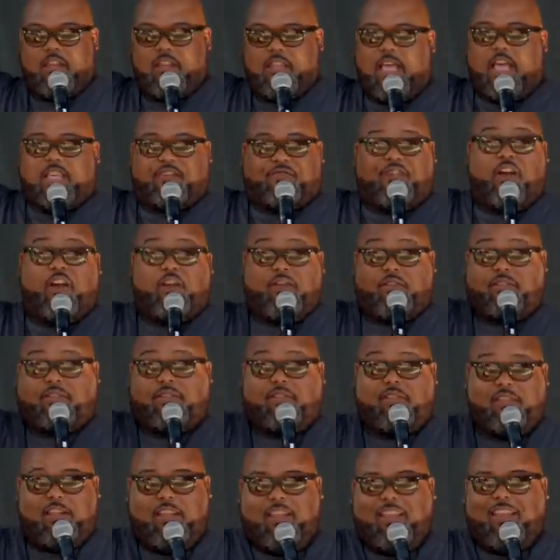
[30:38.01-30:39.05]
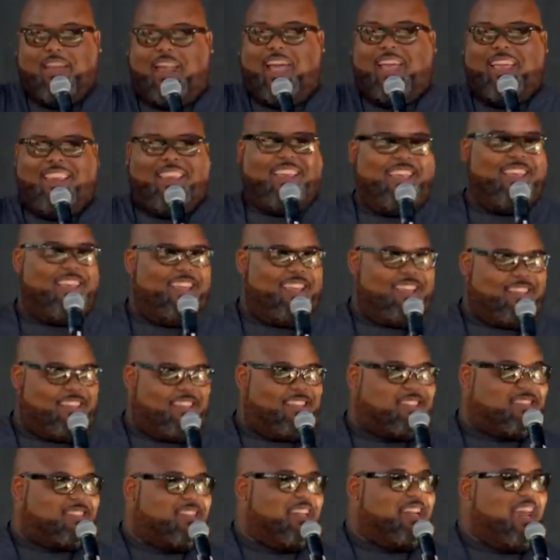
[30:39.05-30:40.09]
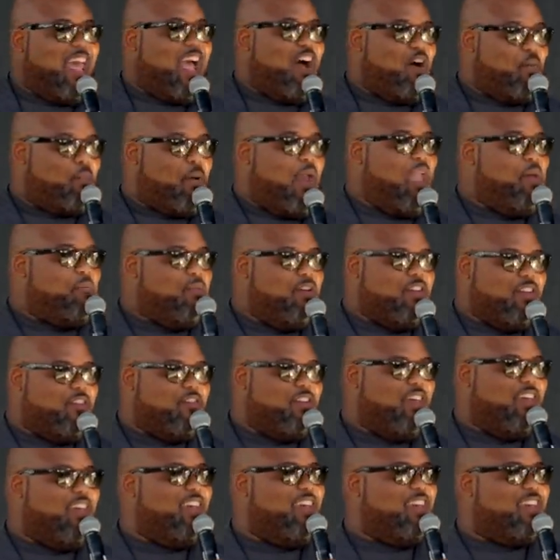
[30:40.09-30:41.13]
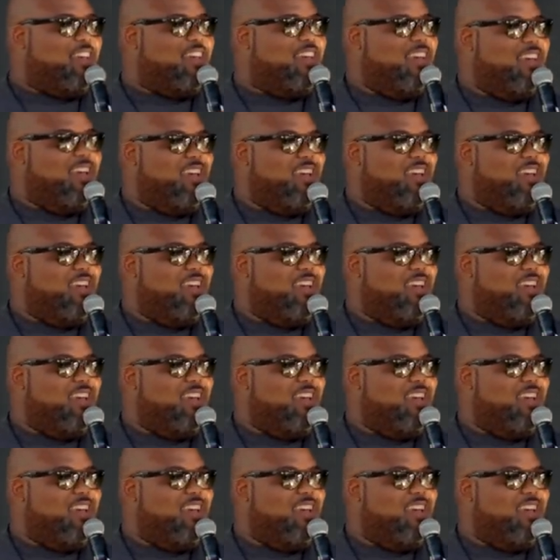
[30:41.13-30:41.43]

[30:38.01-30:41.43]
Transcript: That's first. Like, this is a down payment, you dig?